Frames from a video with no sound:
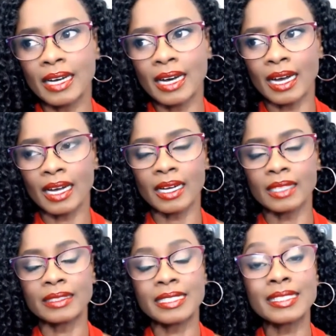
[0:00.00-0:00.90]

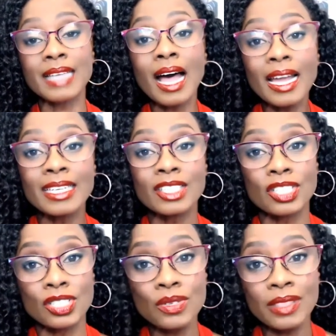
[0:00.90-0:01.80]
designed
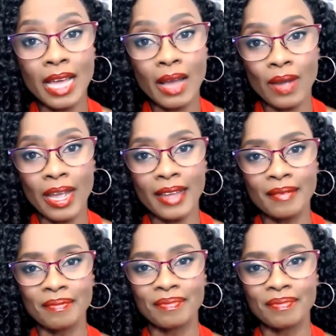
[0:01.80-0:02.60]
to do it that way.